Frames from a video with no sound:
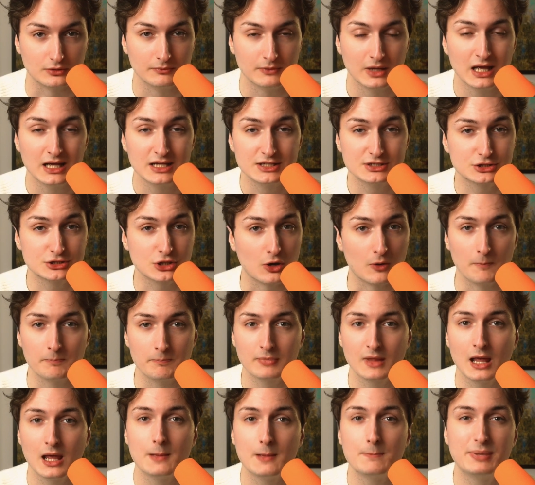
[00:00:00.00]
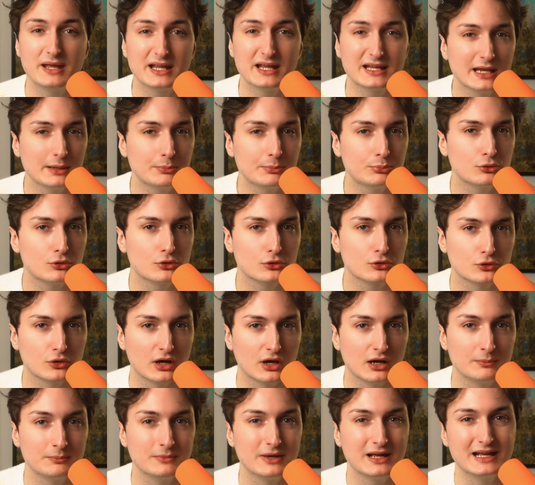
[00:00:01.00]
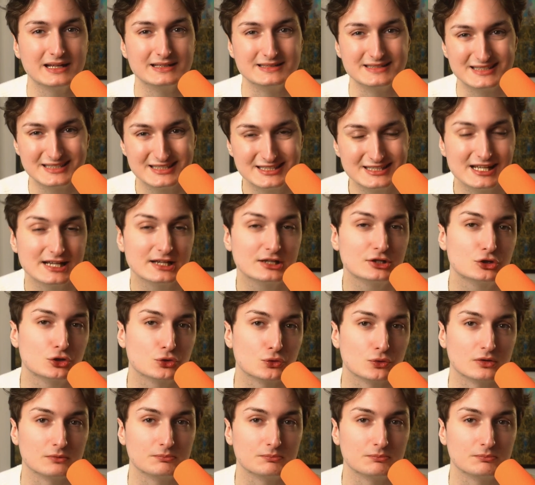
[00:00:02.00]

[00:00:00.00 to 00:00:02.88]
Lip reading: So, pick a program and stick to it.